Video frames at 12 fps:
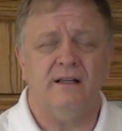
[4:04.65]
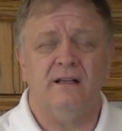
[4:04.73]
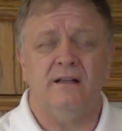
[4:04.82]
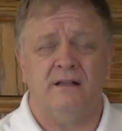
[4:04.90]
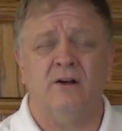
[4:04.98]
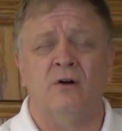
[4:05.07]

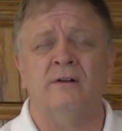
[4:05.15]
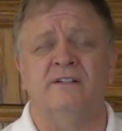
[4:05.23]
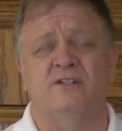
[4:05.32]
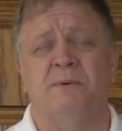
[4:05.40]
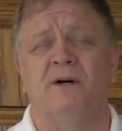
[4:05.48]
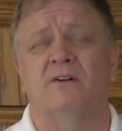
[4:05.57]
The Holy
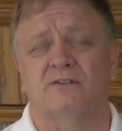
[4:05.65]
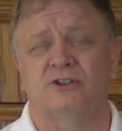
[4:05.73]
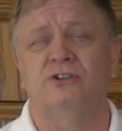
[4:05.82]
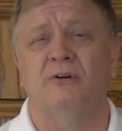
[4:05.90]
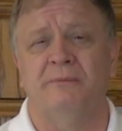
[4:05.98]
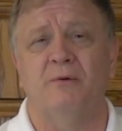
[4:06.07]
Spirit will
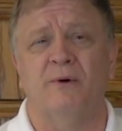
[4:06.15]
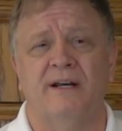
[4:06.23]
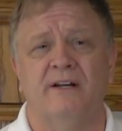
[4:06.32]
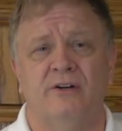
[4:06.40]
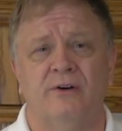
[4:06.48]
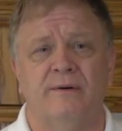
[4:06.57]
show me when
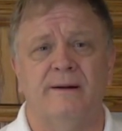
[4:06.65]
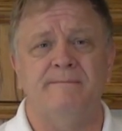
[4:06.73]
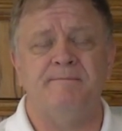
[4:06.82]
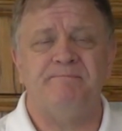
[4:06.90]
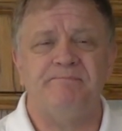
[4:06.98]
to do it.